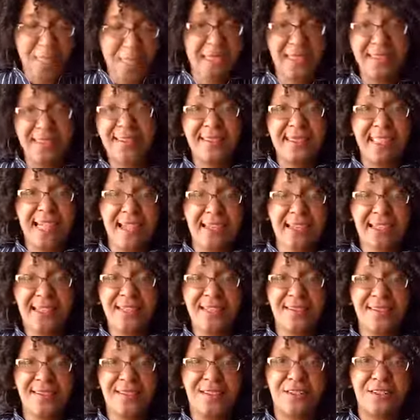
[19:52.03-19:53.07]
It's a lot
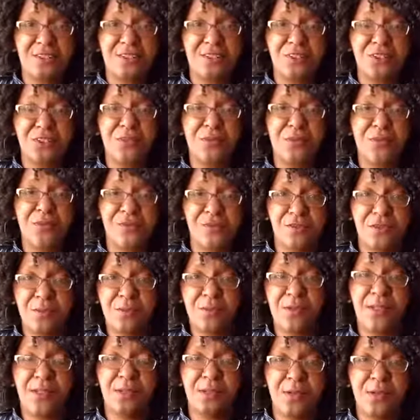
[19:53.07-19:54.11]
easier to do
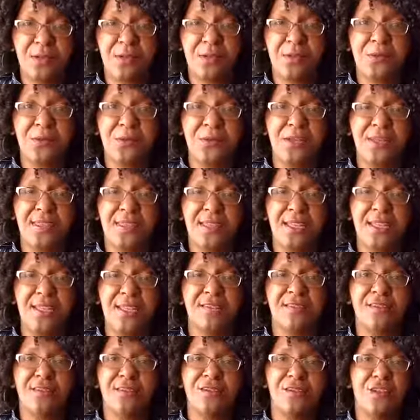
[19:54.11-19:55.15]
scripted pre-recorded
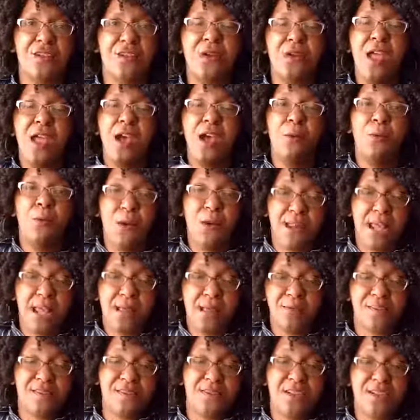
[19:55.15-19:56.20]
things. And so what
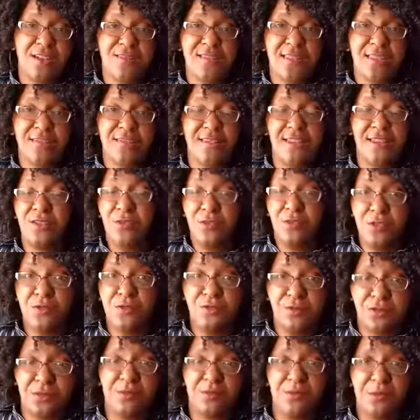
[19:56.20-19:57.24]
I'm suggesting is that you do
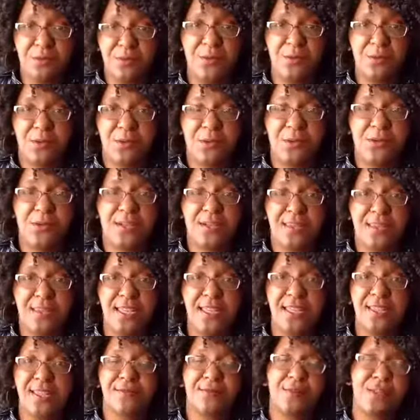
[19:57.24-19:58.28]
scripted pre-recorded
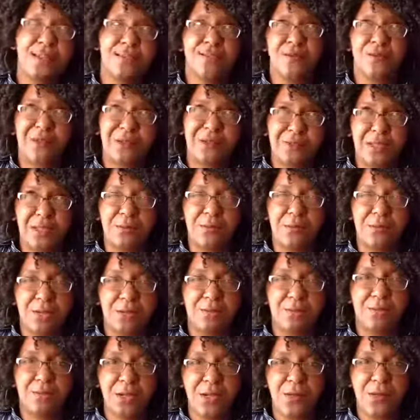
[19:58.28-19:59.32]
things, well, not scripted,
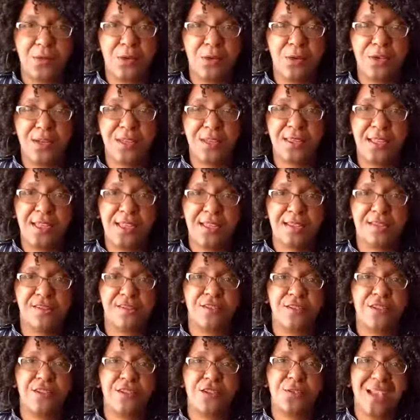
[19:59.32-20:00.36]
but pre-recorded things,
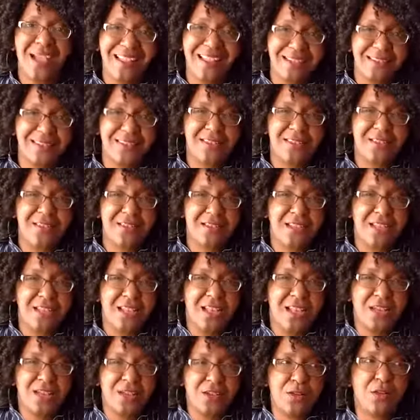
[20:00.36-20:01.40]
so that you kind of,
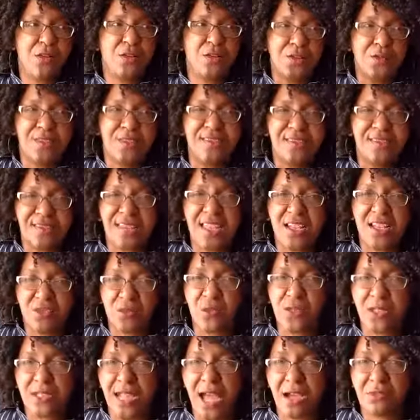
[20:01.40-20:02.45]
you know, you can
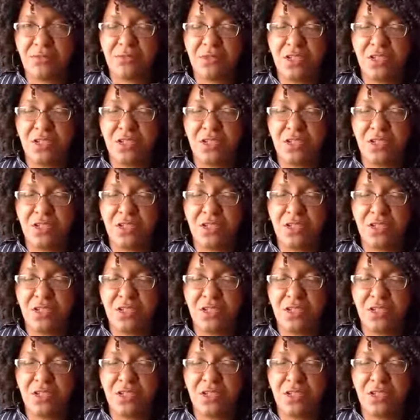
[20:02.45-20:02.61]
schedule it out.